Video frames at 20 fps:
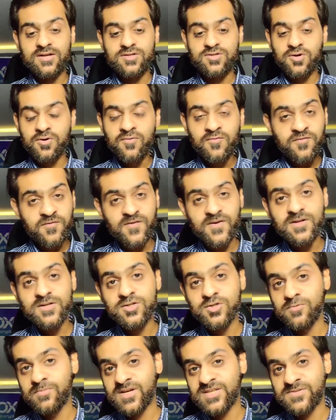Don't feel
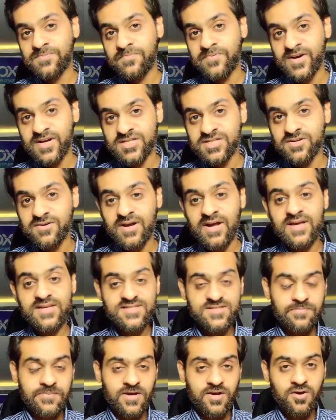too much
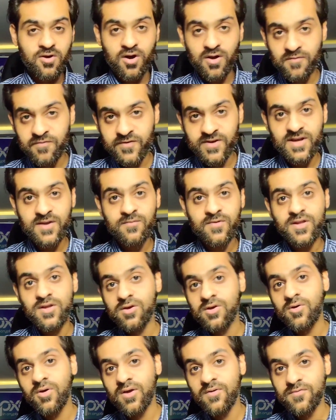pressurized. Be confident when
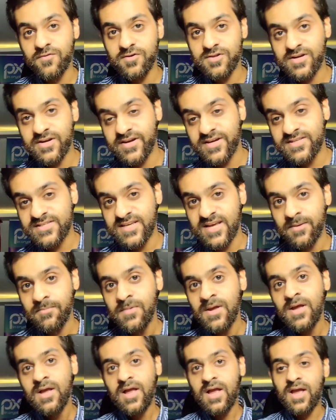you're going for the
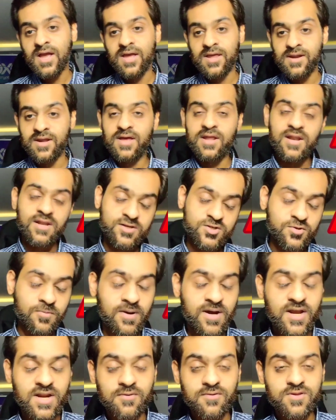exam, and Allah
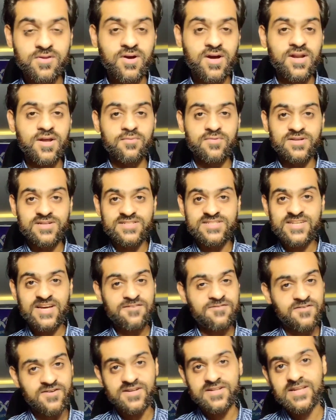subhanahu wa ta'ala will
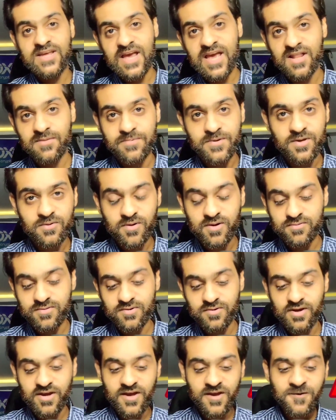definitely help you out.
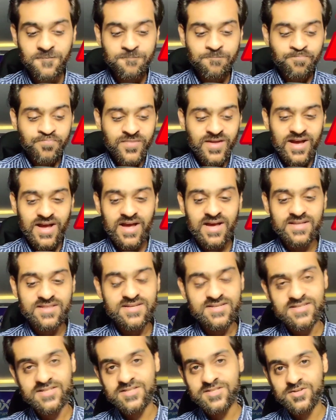Okay,
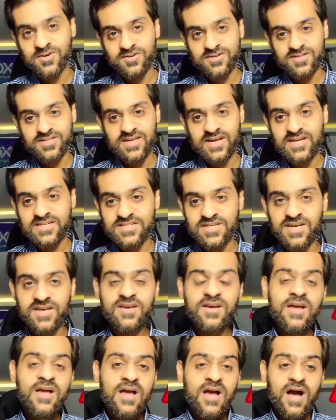this is Dr.
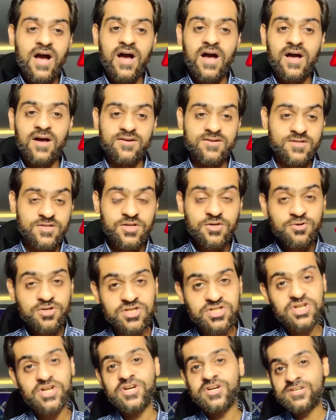Taji. Do
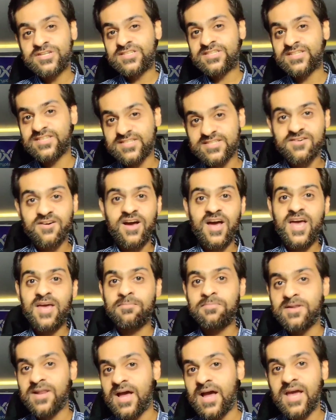share,
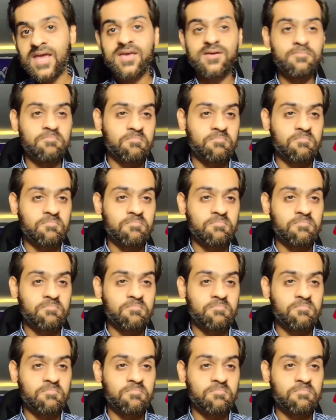subscribe, like.